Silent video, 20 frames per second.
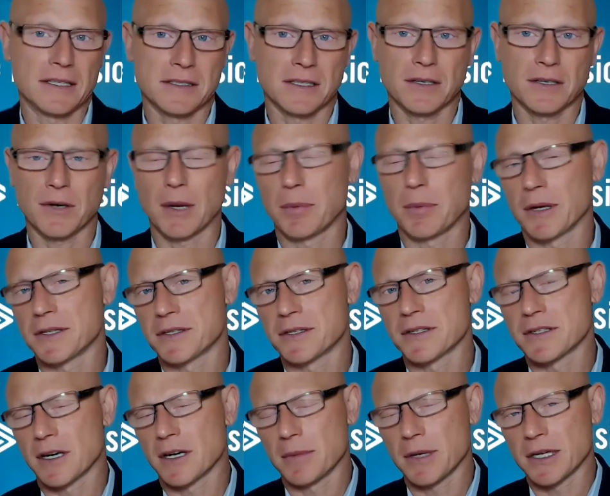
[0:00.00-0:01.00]
a great place to
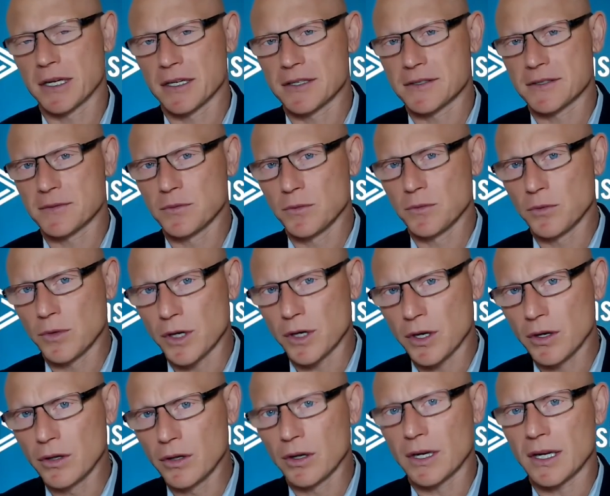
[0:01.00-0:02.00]
start, because when
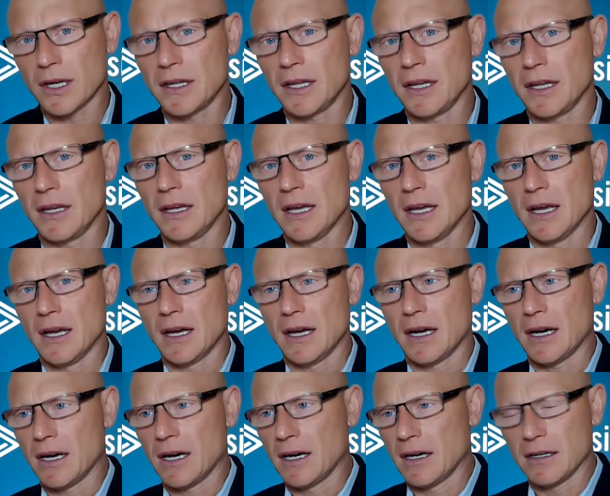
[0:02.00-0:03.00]
you look at the
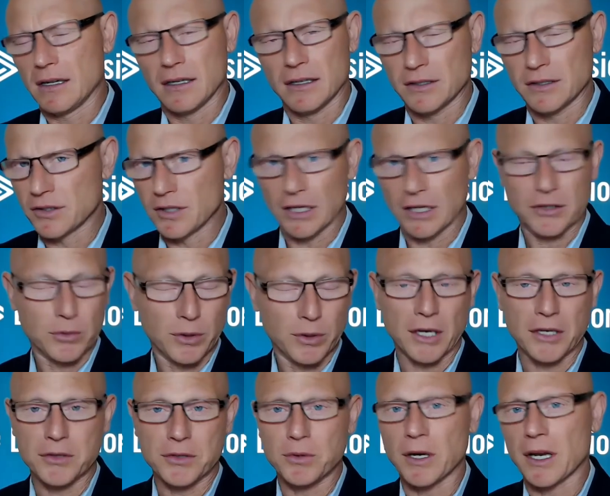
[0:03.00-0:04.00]

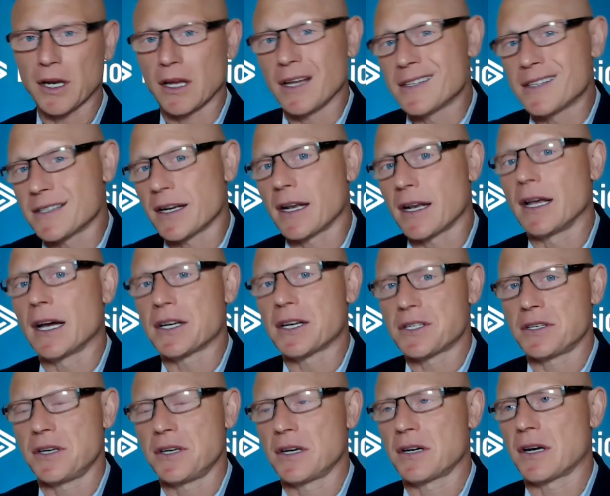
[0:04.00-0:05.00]
2020, it's an
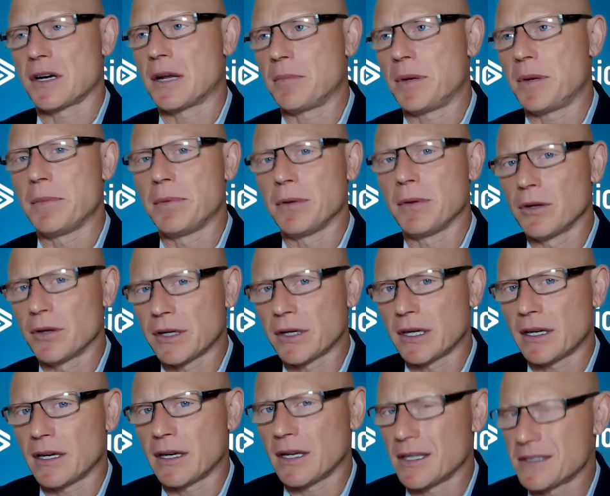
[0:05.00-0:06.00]
election year, and people look
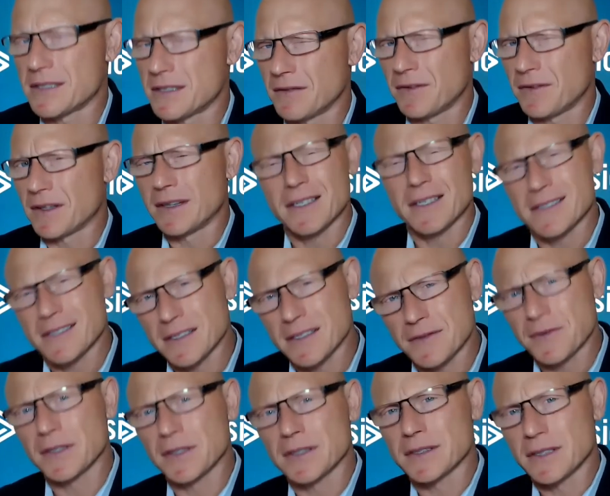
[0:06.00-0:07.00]
at it as if
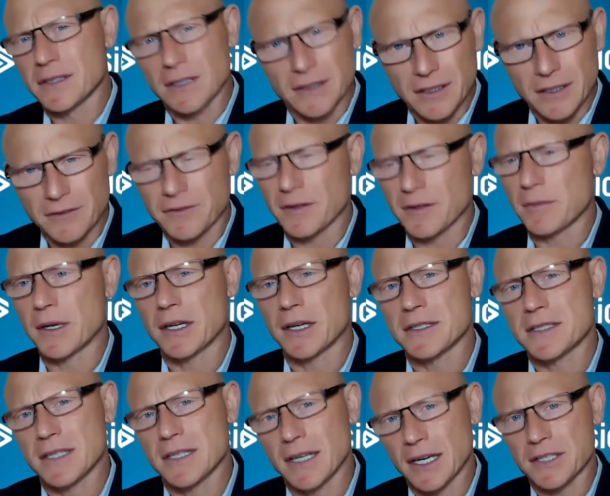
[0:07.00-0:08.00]
feels a little different,
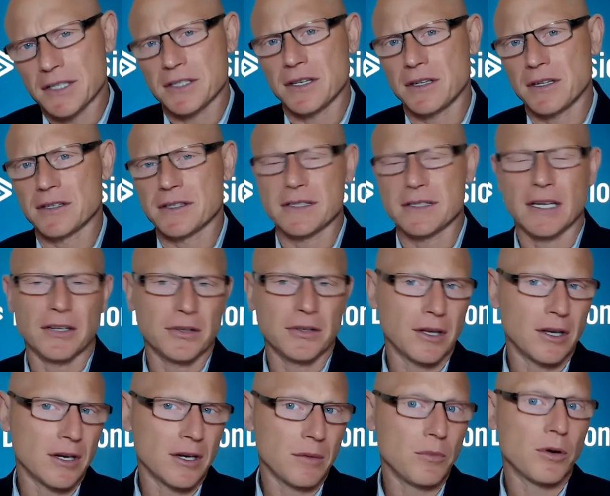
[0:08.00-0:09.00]
because election years tend to
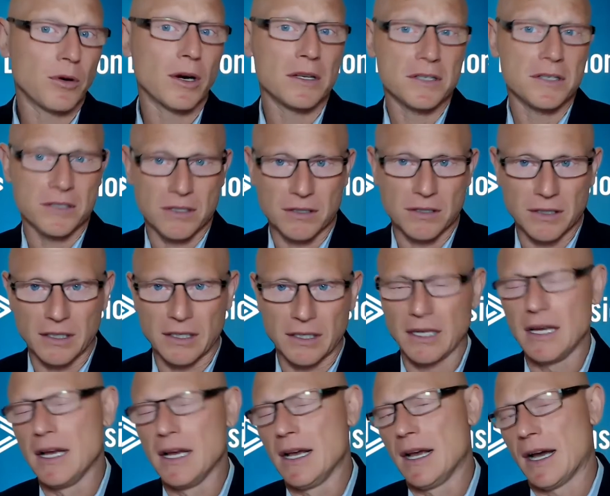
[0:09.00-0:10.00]
carry more uncertainty,
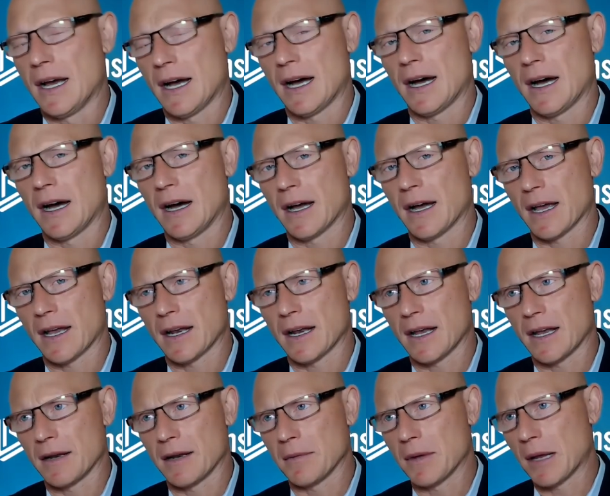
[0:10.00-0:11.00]

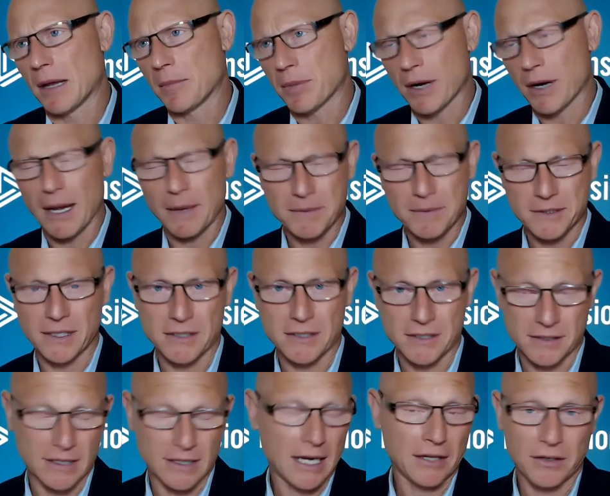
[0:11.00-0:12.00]
and perhaps
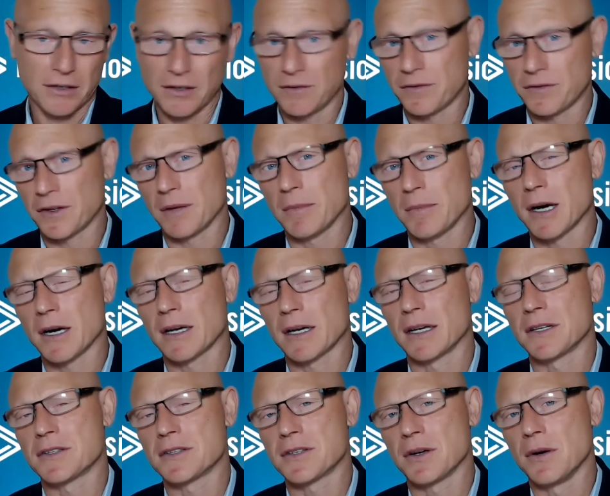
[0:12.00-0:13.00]
that's not good for the
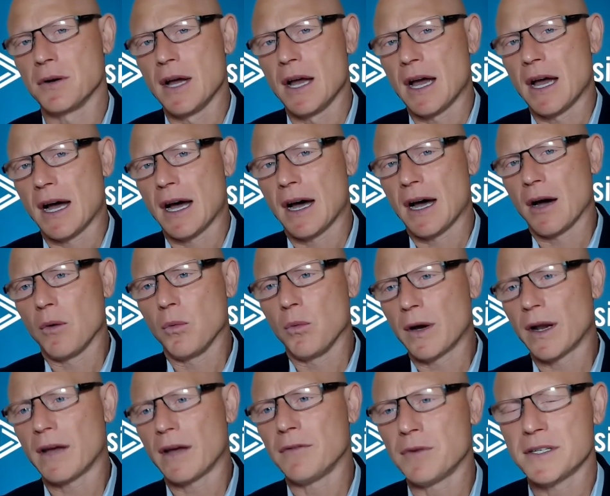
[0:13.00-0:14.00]
market. So,
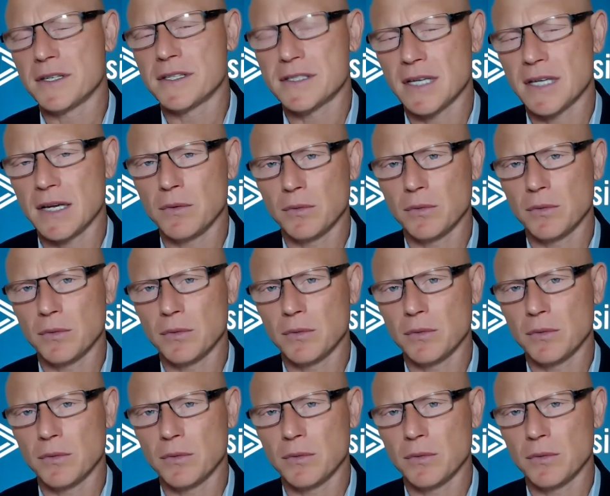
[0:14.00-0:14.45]
what have we seen